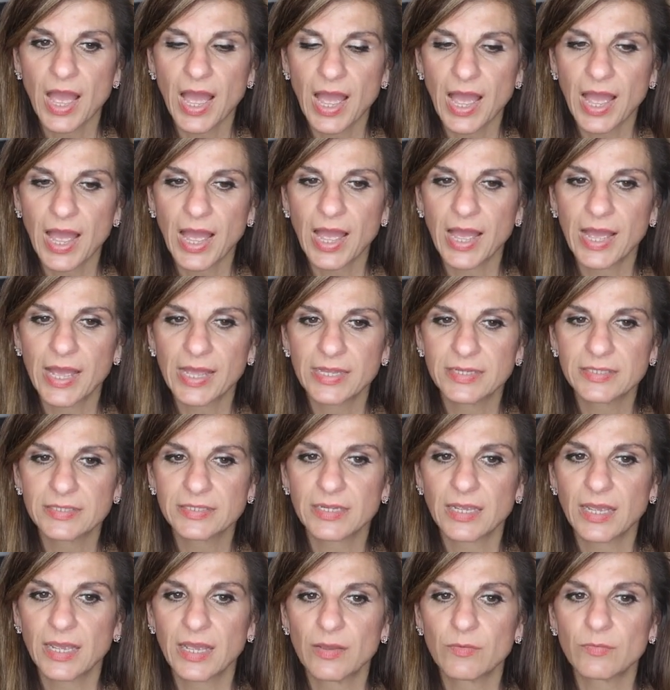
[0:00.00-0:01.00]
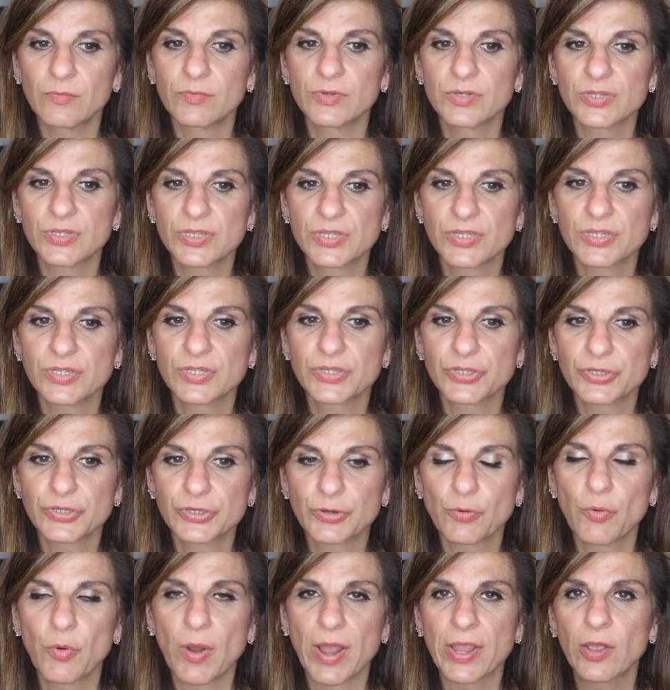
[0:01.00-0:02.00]
and it was
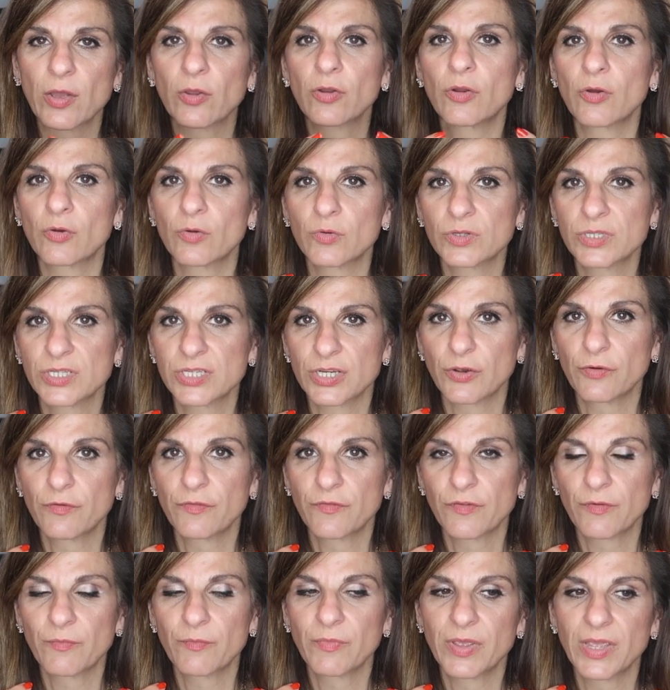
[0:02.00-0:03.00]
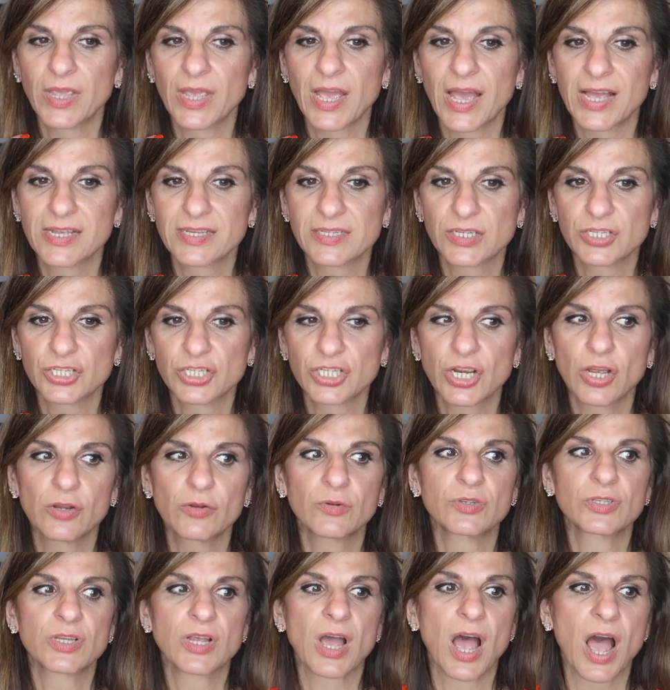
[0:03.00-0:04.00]
quite an ordeal for me as a child
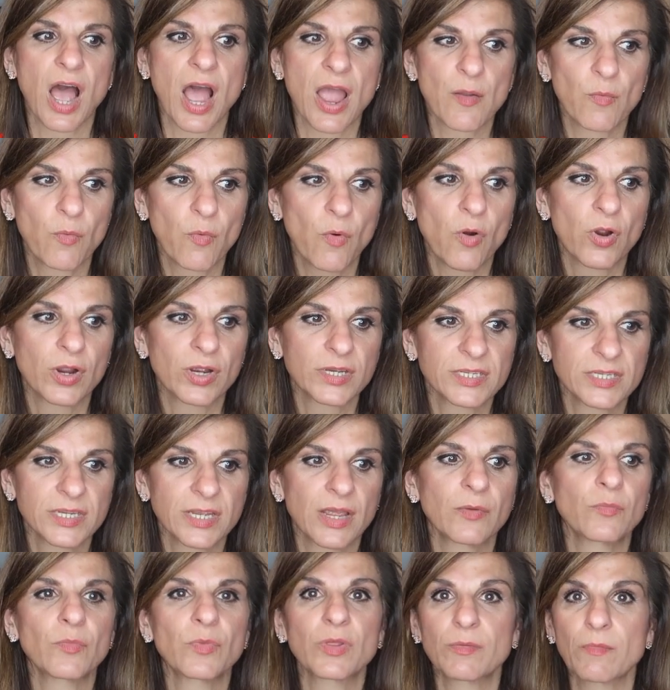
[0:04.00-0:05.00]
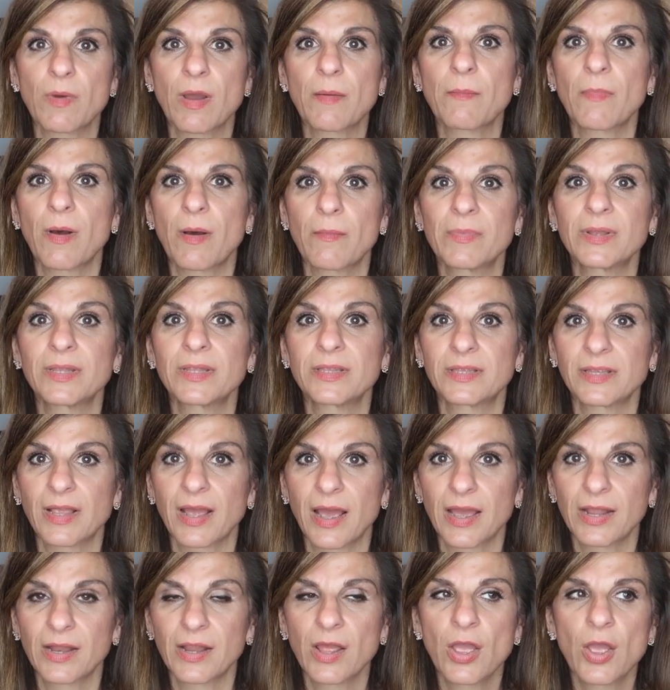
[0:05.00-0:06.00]
because I walked in with my mum and
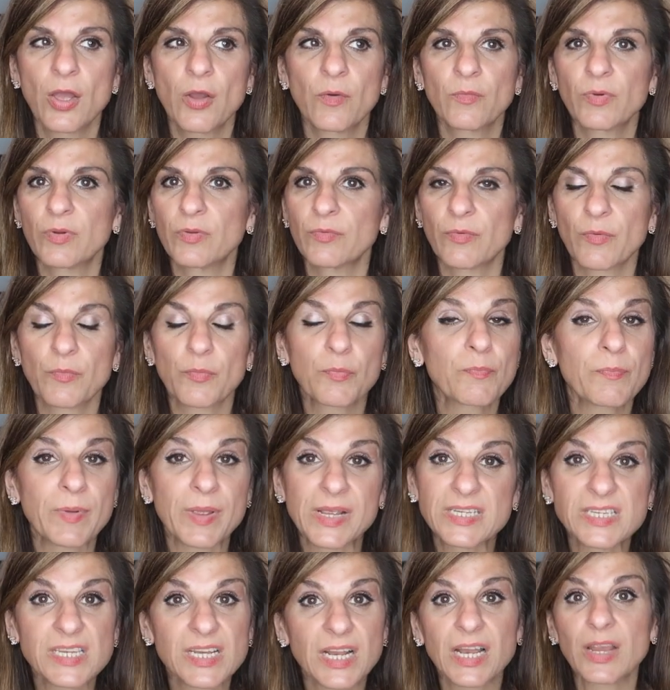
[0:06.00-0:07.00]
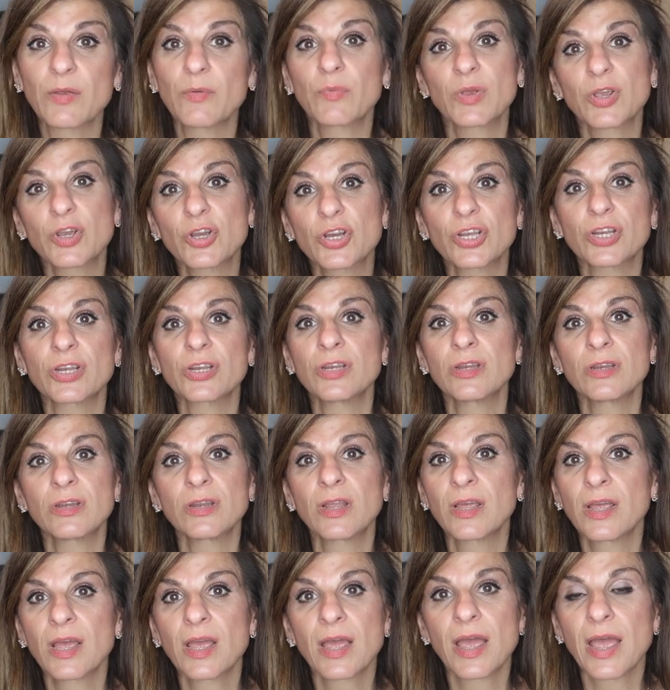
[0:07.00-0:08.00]
dad, but basically we couldn't,
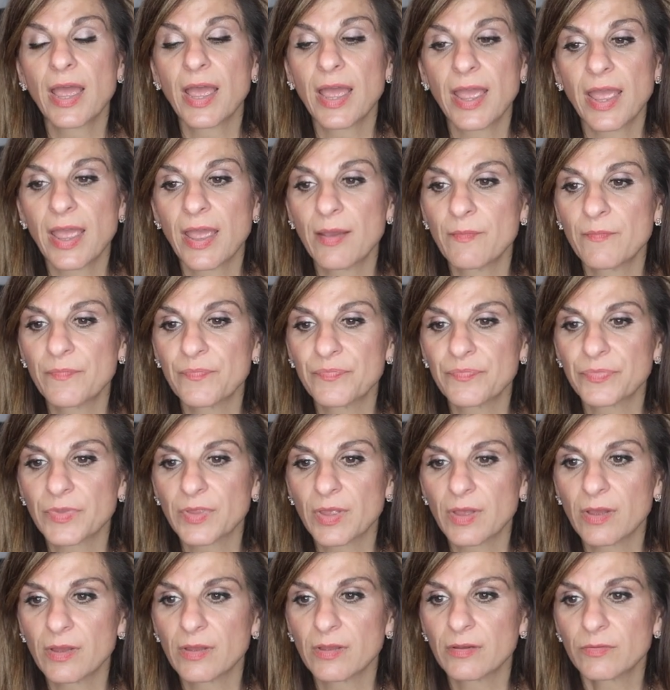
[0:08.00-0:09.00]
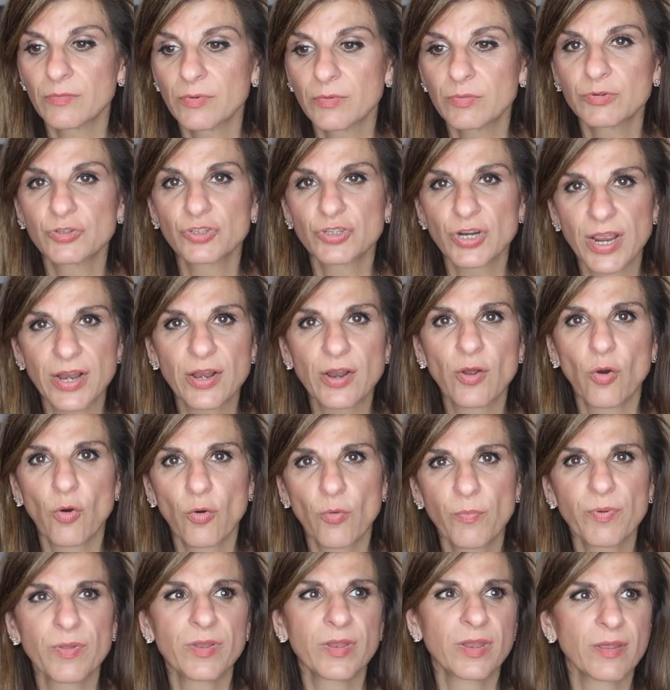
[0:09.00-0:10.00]
we were trying to
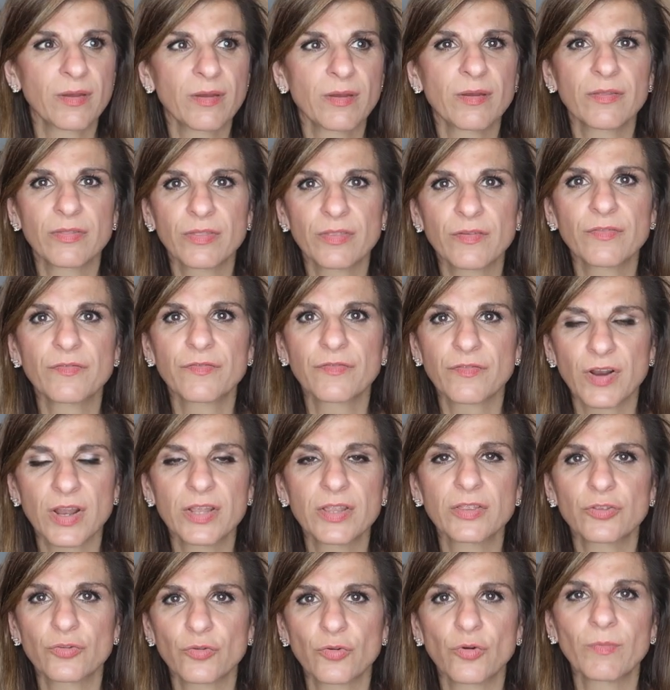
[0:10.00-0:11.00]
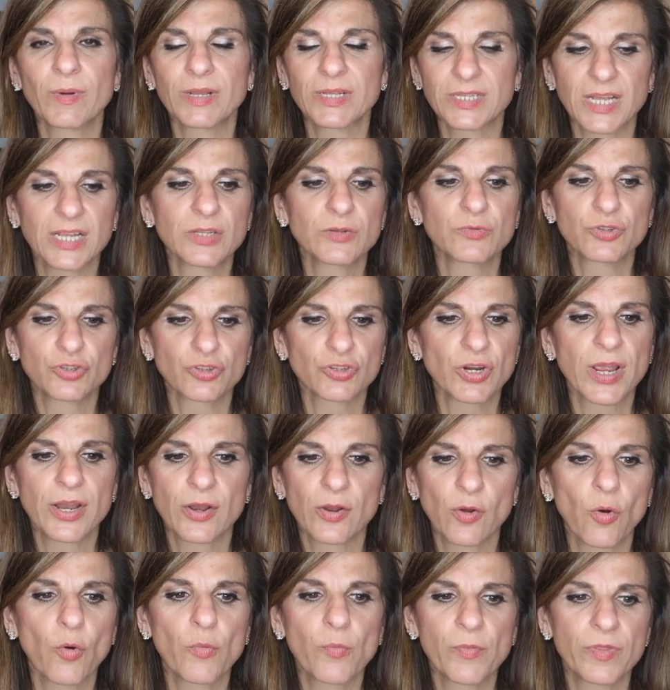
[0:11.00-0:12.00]
open the front door. My dad was trying
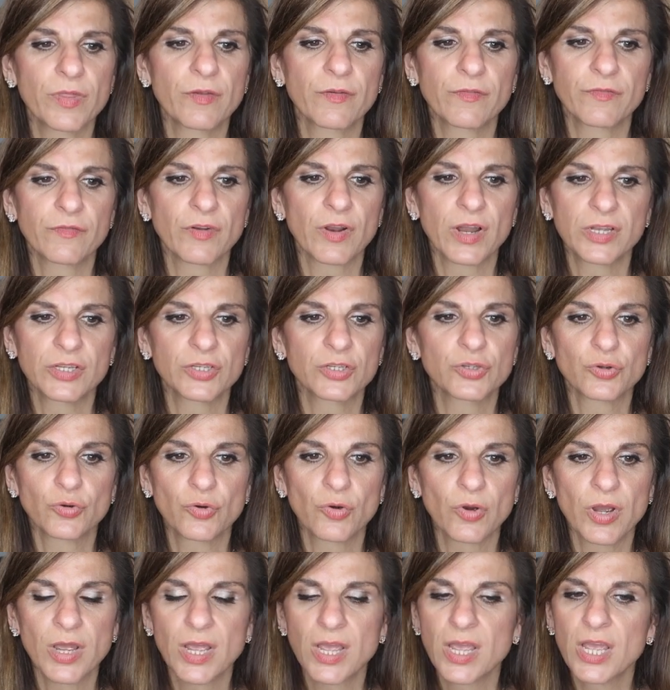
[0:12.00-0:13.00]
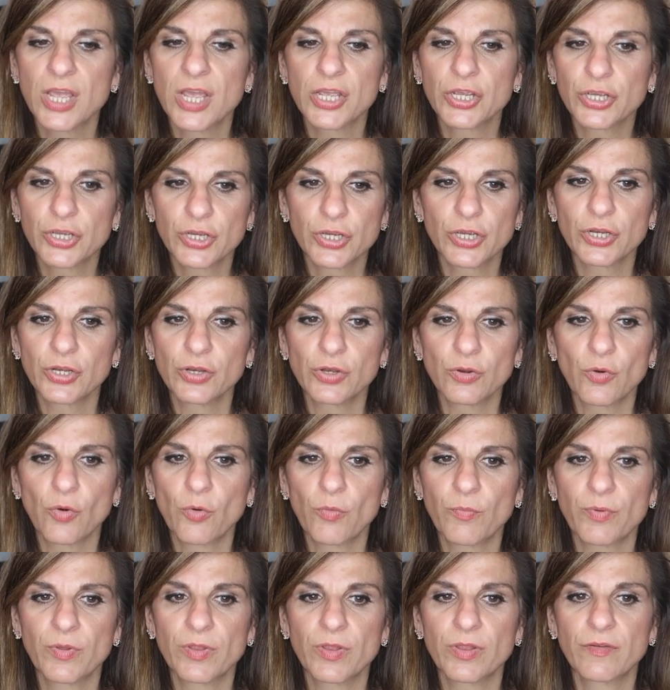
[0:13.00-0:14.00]
to open the front door, couldn't
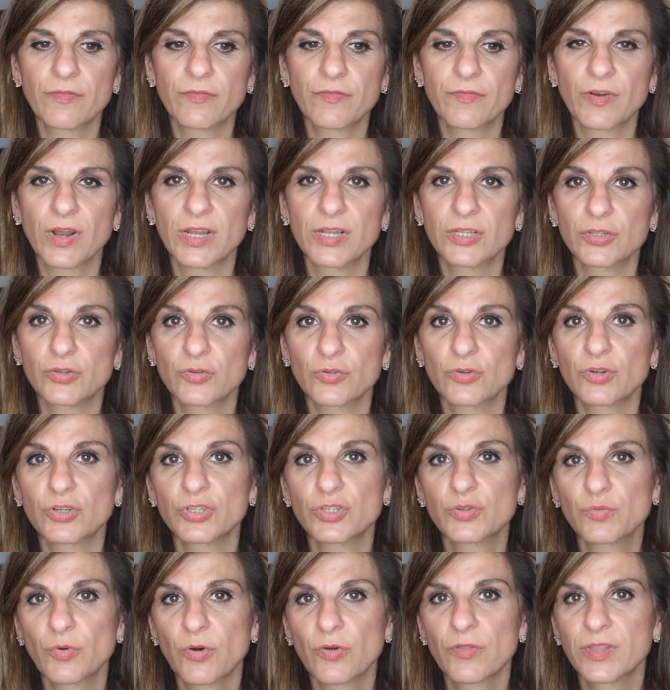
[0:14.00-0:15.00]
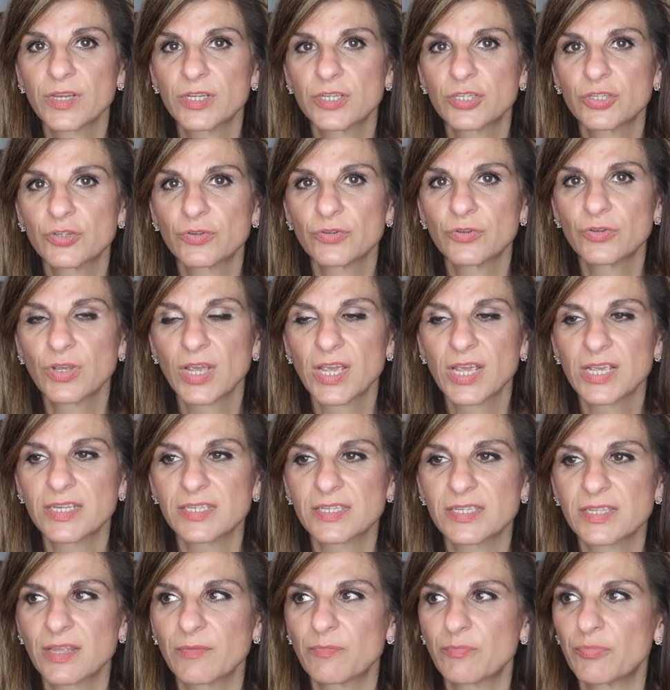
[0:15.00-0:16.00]
open the front door because what they do
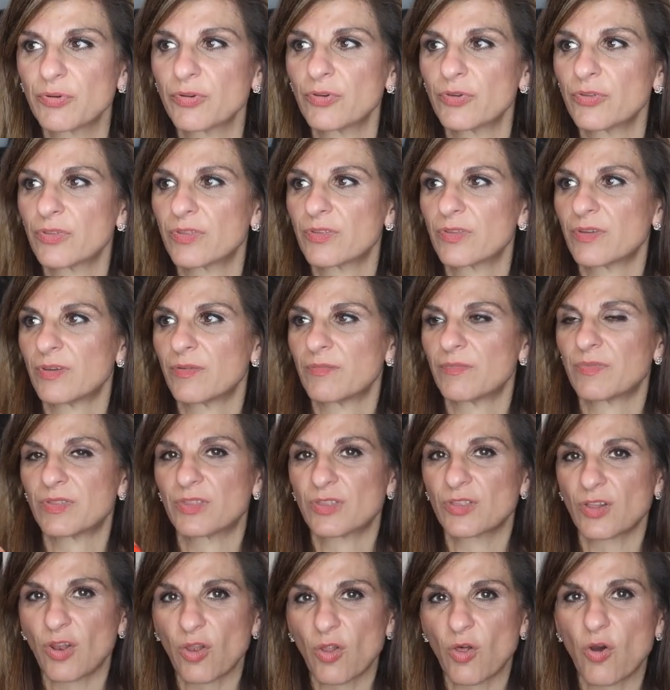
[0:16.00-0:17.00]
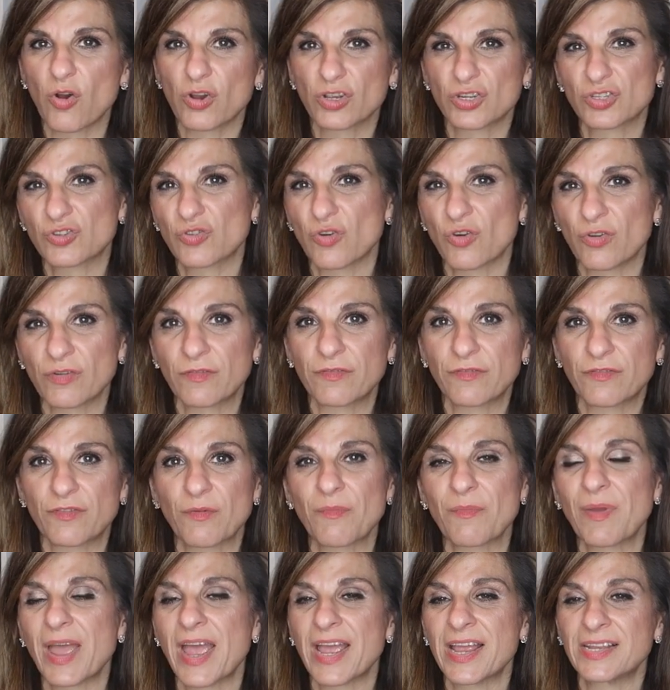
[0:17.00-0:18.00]
is they put the locks on
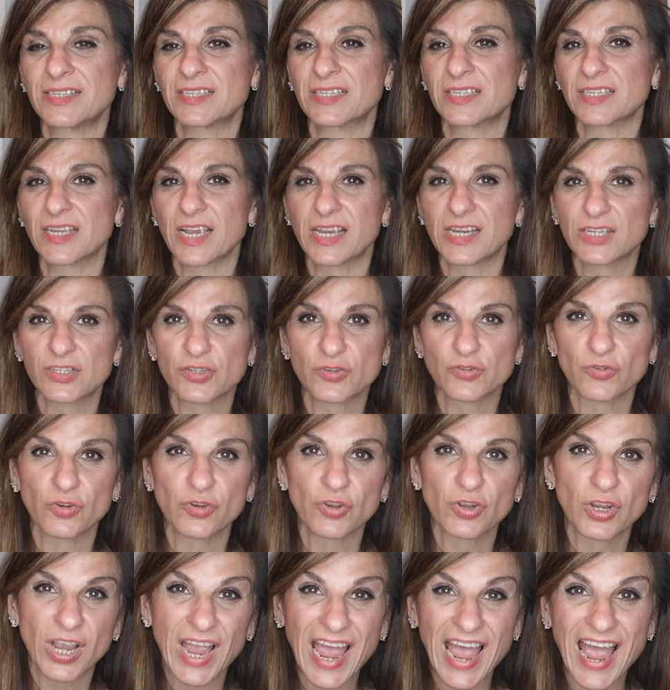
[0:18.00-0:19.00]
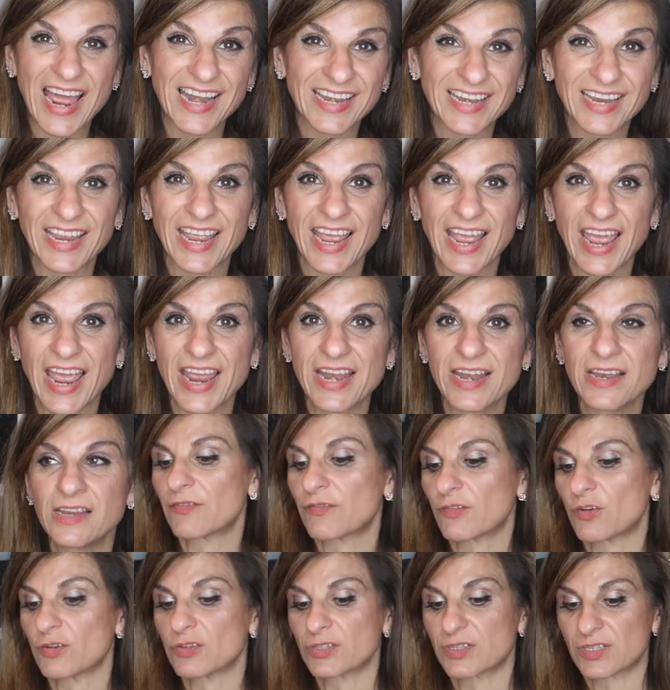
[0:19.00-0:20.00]
from inside so you can't get in.
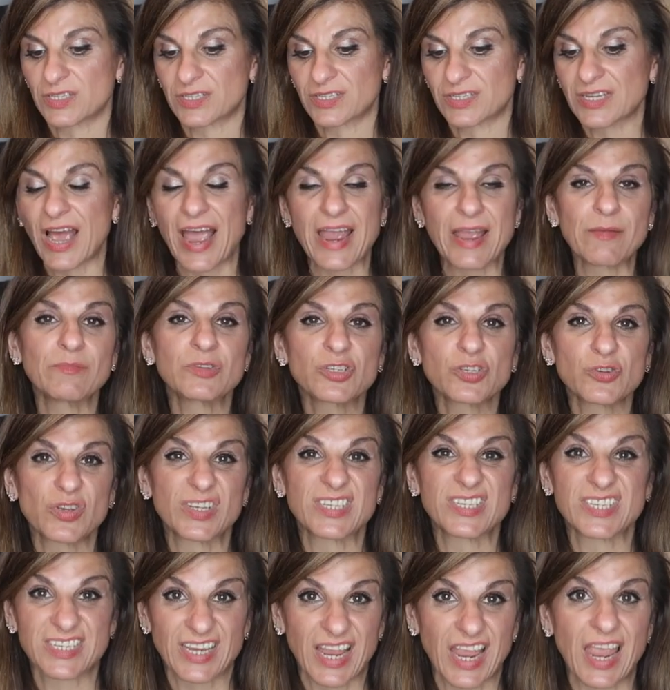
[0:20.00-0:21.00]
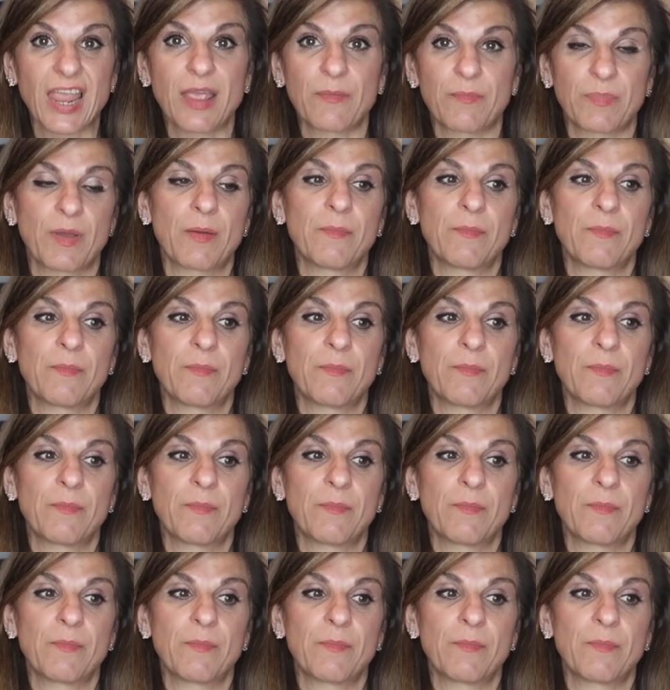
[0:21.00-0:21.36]
They've got time to escape